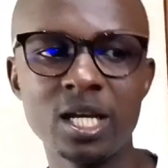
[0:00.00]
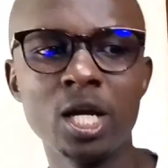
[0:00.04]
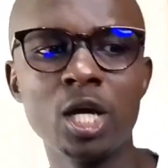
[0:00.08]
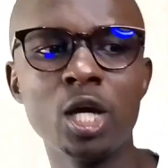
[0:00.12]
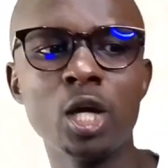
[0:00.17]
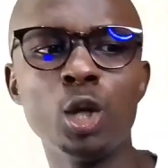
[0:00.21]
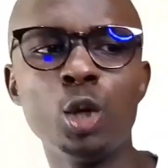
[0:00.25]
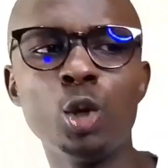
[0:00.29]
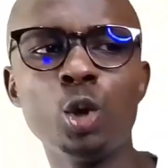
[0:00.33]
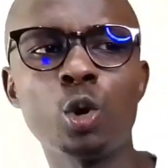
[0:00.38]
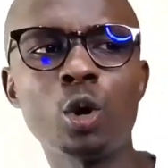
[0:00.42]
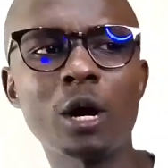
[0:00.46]

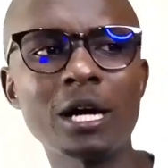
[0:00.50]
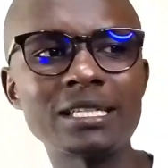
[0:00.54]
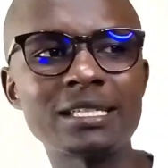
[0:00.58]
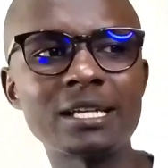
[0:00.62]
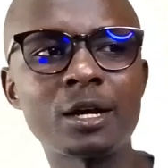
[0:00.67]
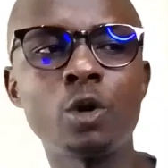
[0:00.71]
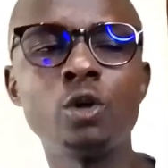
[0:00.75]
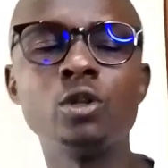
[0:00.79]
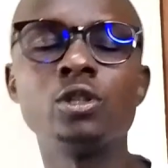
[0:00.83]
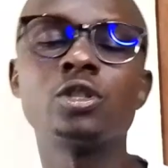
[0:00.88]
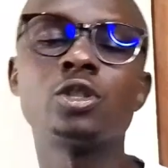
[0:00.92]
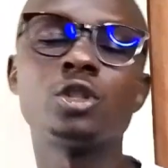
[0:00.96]
Look at the
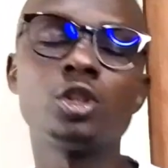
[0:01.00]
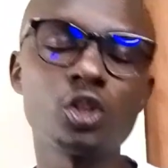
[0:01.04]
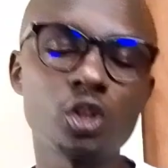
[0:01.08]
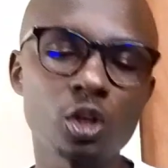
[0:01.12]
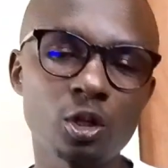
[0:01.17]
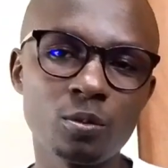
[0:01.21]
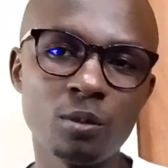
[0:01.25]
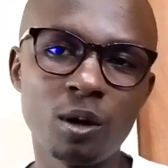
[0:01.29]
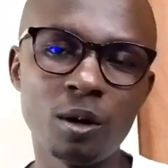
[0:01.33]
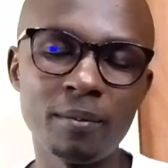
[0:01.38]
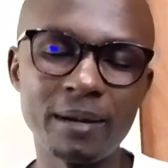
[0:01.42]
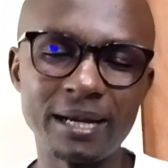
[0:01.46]
constitution
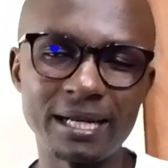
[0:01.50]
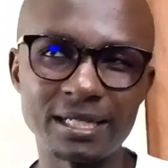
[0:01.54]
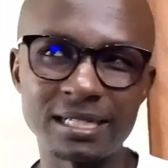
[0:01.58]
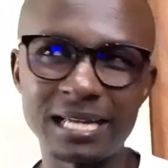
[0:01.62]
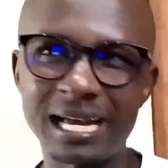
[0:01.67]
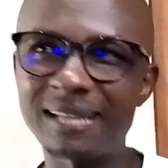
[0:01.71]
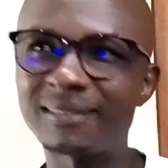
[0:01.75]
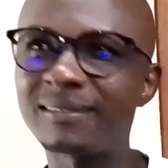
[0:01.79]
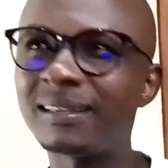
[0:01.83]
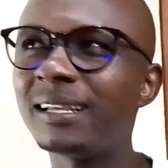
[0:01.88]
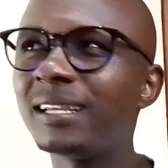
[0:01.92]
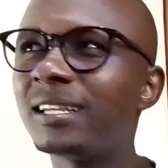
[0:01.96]
moment. I
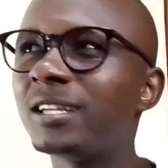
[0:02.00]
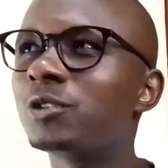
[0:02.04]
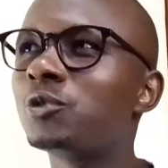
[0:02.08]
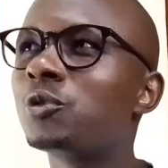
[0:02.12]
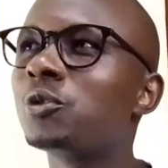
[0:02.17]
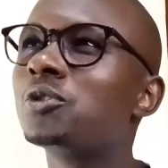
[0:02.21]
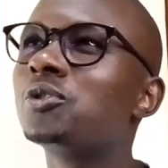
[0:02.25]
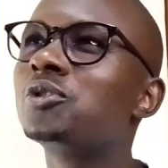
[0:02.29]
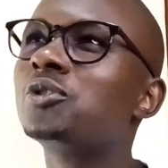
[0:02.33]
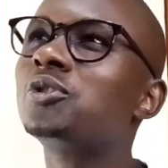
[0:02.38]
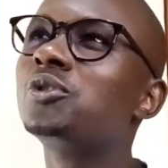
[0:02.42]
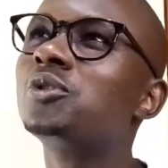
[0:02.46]
think it
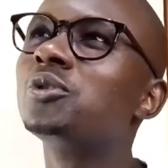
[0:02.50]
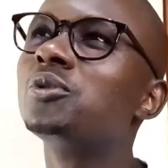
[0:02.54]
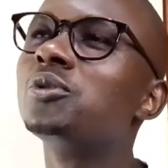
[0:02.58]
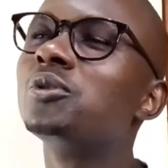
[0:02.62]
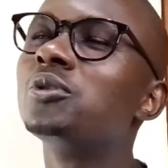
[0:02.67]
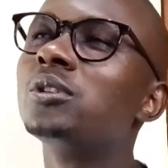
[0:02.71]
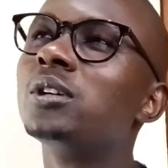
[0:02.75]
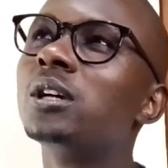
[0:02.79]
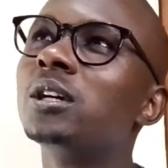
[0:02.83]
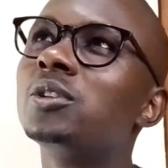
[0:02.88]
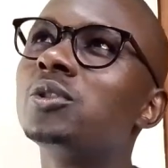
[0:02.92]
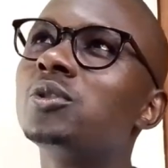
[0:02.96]
was
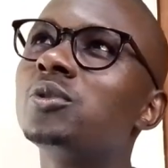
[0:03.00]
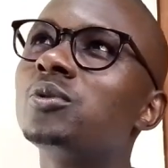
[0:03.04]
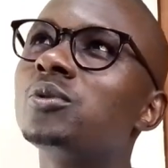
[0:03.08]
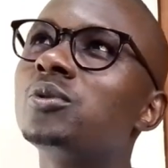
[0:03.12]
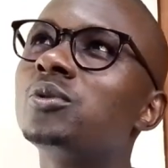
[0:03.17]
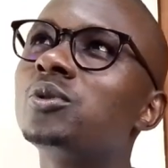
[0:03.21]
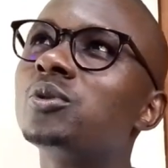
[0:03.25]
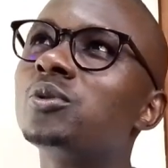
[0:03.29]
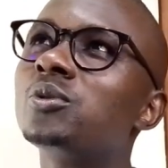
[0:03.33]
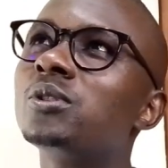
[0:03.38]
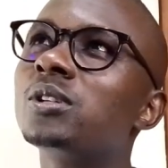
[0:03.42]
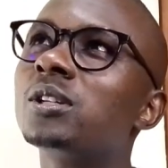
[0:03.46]

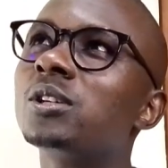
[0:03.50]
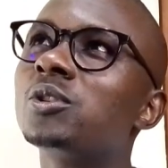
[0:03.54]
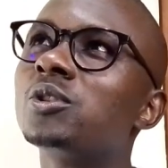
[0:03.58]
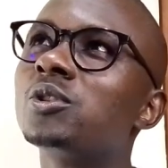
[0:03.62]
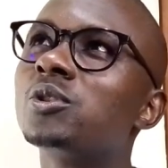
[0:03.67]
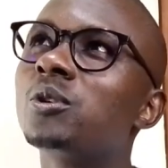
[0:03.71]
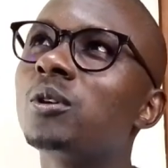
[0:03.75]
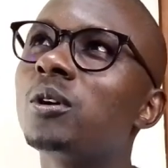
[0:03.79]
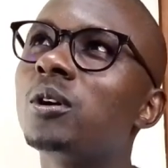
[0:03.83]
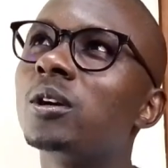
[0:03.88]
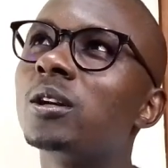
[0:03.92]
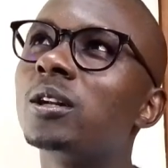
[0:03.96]

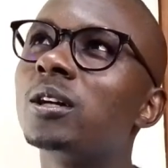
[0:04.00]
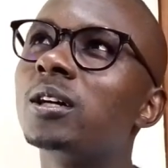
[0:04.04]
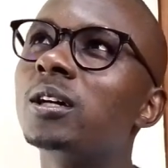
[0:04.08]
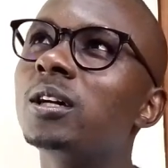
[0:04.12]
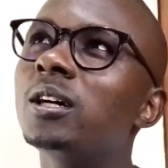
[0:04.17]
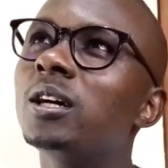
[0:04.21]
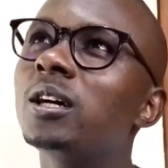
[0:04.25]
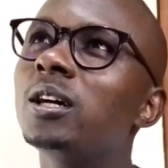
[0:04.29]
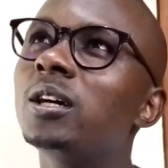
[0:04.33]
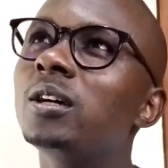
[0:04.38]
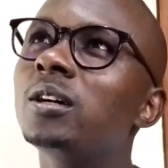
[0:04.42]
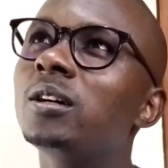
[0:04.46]

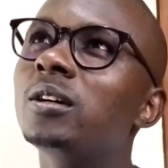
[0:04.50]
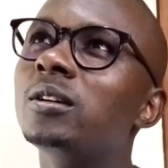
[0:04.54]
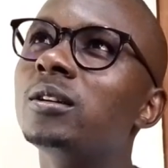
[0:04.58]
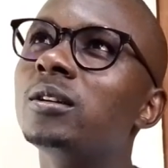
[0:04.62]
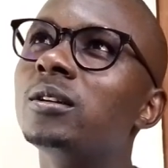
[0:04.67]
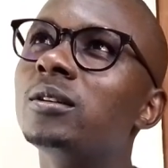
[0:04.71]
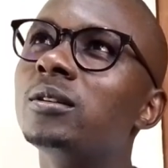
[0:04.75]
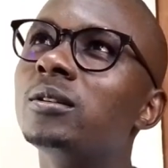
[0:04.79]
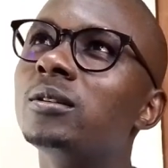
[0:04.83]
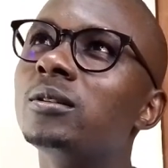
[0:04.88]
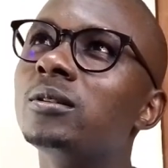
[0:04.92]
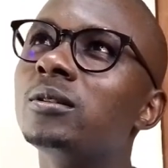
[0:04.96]

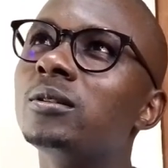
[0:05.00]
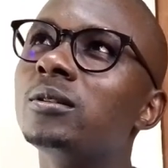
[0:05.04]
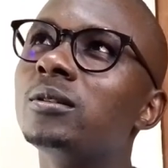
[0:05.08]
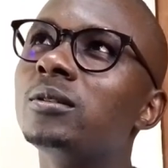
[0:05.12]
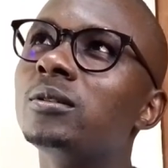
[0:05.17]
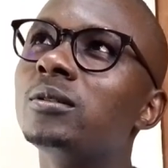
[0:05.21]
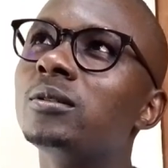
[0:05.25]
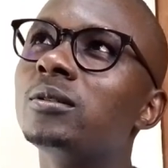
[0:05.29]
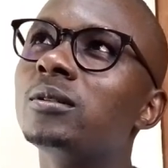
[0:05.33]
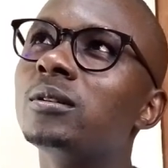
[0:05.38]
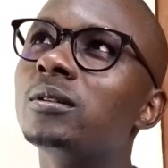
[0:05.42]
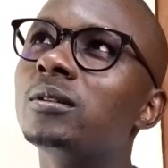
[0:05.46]

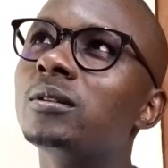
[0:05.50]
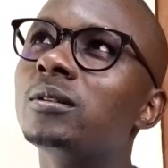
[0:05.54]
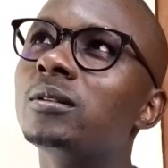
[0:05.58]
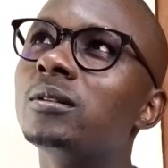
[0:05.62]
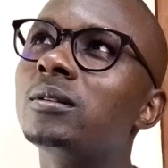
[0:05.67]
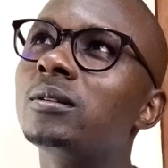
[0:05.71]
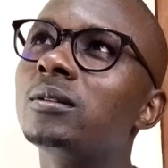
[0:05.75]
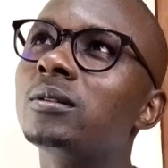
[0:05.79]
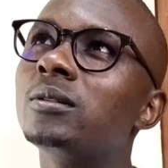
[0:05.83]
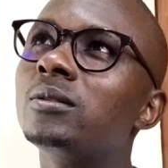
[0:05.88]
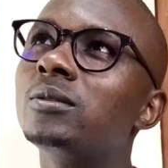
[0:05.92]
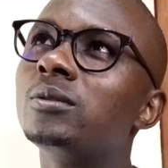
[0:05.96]

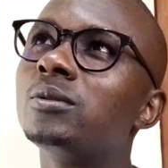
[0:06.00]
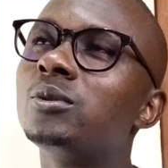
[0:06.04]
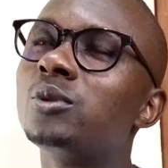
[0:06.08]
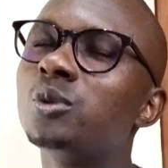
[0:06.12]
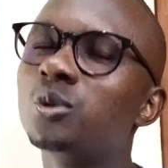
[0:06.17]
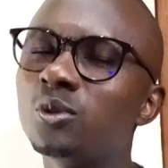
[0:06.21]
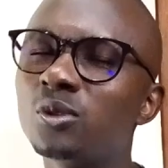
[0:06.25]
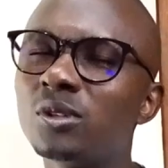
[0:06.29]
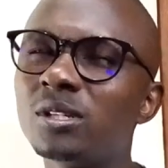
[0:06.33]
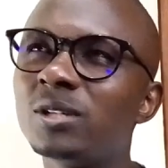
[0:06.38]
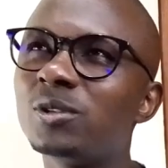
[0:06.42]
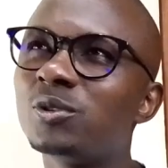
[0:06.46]

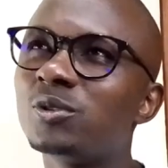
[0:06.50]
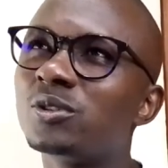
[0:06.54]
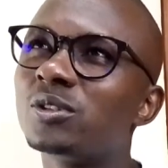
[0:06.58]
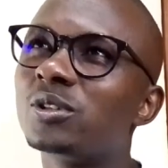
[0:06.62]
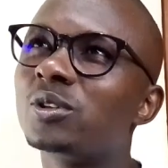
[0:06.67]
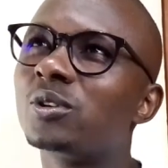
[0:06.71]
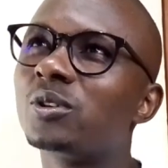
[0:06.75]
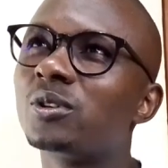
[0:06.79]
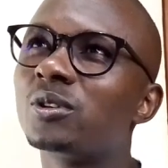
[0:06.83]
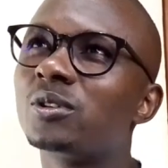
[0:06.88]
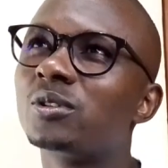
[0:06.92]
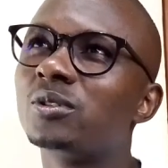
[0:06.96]

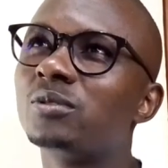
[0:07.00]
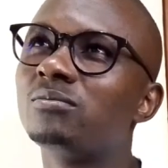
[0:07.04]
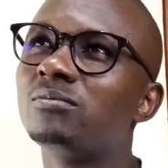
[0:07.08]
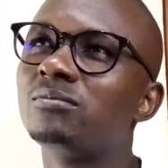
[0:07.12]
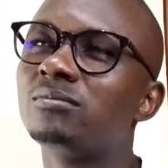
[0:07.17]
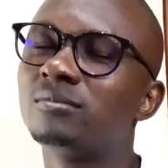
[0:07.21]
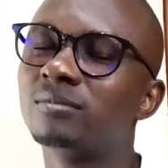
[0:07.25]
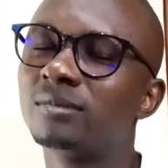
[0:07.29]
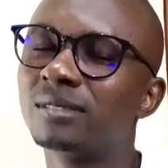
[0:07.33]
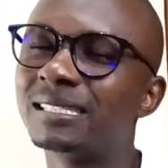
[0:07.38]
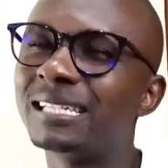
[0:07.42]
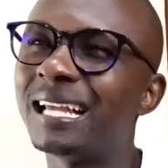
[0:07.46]

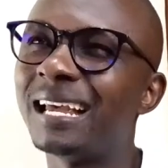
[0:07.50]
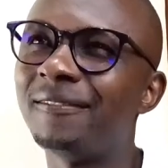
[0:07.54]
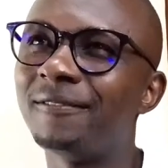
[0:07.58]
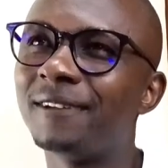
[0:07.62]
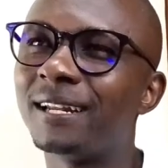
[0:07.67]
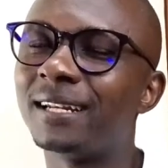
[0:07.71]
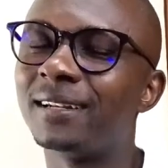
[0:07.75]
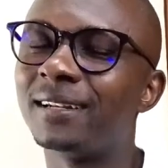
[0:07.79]
2007.